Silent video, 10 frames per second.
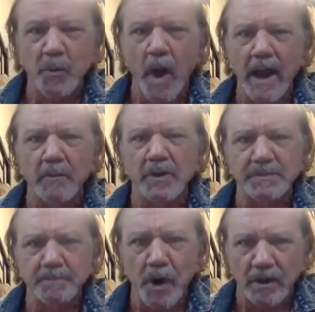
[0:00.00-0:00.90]
why I was
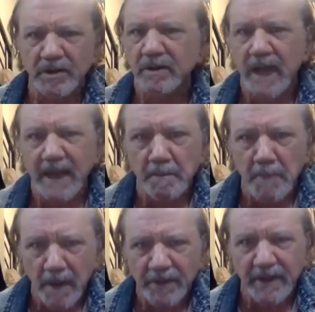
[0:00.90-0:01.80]
booked like a
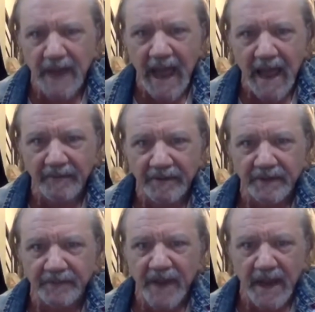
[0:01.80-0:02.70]
month and a half in
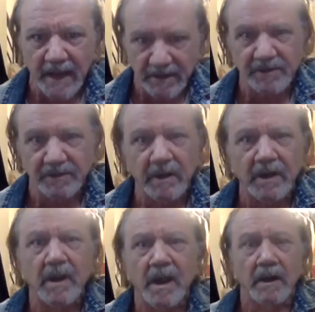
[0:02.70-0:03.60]
advance,
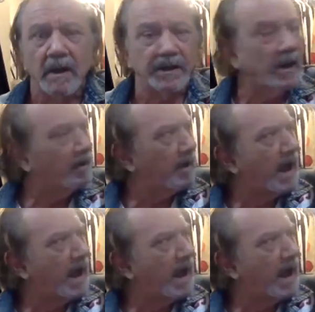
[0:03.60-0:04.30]
you know?